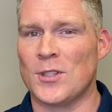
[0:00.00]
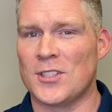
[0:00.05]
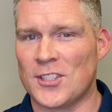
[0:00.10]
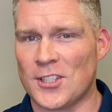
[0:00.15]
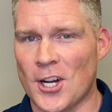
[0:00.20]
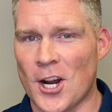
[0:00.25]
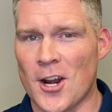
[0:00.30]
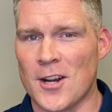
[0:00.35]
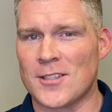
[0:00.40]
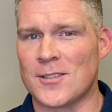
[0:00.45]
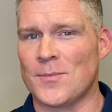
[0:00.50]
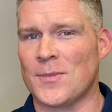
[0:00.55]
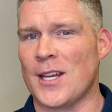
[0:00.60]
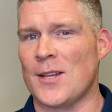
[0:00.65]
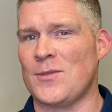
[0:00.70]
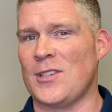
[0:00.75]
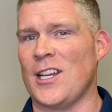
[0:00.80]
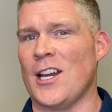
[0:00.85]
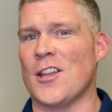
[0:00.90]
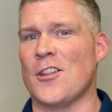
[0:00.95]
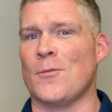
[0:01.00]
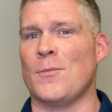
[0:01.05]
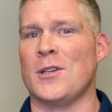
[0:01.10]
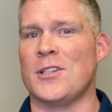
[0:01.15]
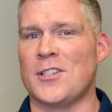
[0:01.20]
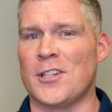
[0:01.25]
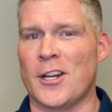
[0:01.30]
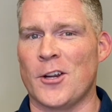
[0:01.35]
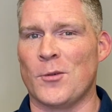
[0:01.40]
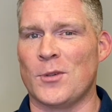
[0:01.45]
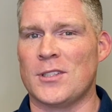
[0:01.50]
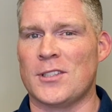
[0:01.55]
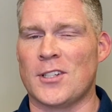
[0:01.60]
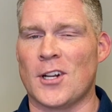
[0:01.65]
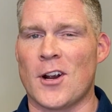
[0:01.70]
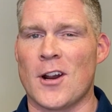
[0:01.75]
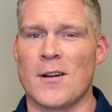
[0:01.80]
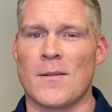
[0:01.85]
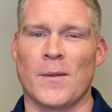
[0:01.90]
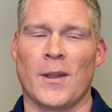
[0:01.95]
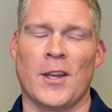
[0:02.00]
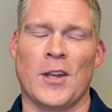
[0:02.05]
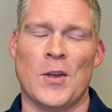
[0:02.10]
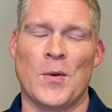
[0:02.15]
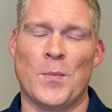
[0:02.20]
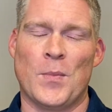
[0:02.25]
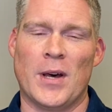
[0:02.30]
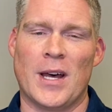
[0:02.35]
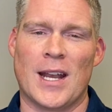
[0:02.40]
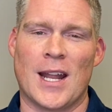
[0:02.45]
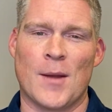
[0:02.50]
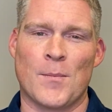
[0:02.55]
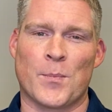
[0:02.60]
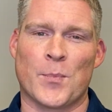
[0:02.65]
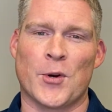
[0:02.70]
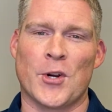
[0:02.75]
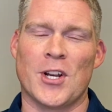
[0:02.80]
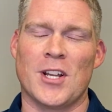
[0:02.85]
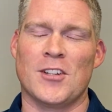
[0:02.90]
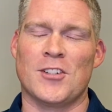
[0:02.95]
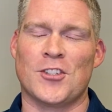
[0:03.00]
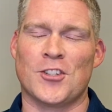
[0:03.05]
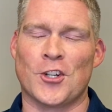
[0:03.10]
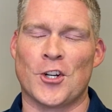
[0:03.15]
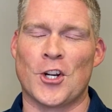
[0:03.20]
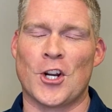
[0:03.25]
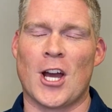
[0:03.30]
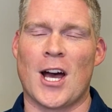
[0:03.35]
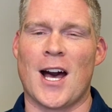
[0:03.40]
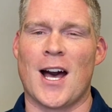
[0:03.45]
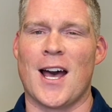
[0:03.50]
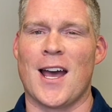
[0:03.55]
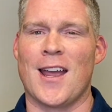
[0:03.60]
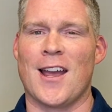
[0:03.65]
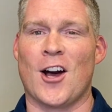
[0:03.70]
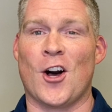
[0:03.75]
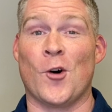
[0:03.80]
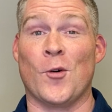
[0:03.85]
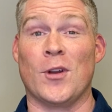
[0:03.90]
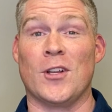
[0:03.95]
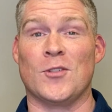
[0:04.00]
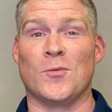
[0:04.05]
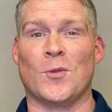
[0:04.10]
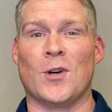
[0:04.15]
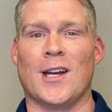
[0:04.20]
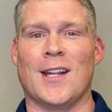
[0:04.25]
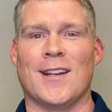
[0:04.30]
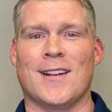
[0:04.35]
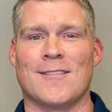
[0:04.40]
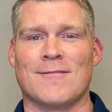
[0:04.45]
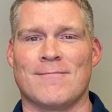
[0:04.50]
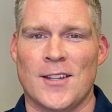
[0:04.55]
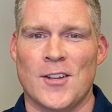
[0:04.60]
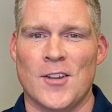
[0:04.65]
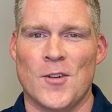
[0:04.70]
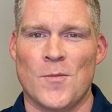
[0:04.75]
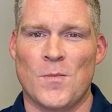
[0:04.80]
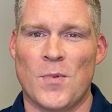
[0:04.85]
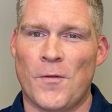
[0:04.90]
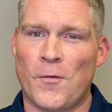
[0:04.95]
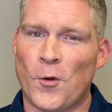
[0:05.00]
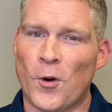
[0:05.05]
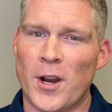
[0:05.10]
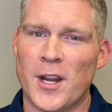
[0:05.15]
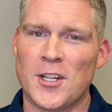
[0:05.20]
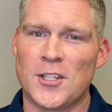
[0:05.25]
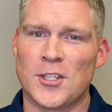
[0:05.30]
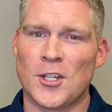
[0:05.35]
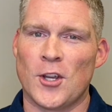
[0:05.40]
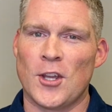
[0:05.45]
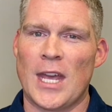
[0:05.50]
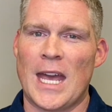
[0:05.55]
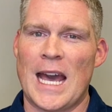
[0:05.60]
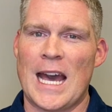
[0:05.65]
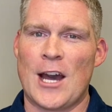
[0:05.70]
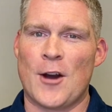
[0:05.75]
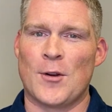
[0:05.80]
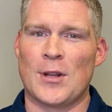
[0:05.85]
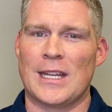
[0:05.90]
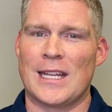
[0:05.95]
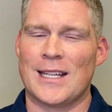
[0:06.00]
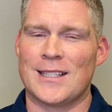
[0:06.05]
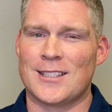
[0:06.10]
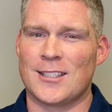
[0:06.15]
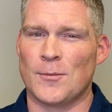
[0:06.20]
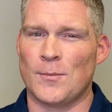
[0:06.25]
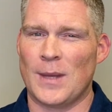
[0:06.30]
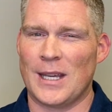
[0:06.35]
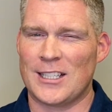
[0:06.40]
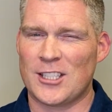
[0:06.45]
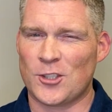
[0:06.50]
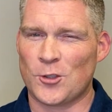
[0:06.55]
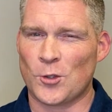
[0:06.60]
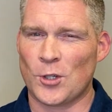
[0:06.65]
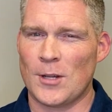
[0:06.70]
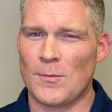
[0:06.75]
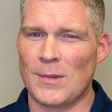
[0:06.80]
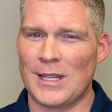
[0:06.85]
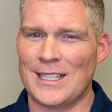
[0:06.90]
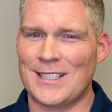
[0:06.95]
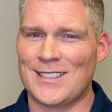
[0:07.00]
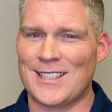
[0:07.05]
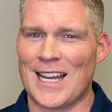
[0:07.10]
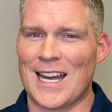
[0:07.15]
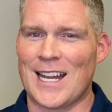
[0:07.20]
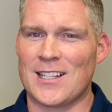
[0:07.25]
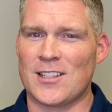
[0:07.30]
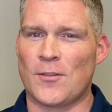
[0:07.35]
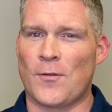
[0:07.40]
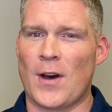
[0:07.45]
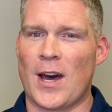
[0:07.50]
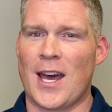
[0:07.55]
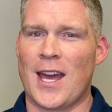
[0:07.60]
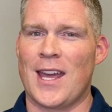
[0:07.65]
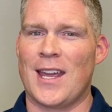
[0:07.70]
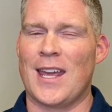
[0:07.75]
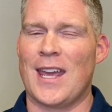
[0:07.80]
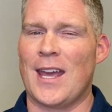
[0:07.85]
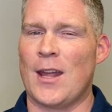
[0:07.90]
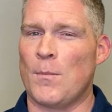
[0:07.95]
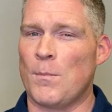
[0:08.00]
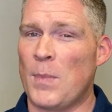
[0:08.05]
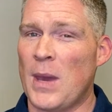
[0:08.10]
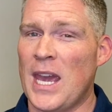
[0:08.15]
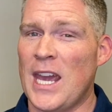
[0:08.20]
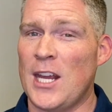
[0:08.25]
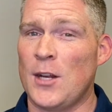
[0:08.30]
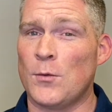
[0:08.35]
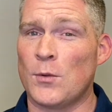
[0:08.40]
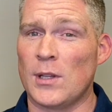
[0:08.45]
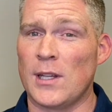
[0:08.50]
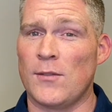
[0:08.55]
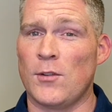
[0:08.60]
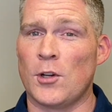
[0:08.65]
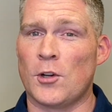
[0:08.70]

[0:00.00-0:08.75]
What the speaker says: start, sometimes the other missionary would start, but I'm pretty sure I always won. Before I show you how to get some extremely satisfying and pain-relieving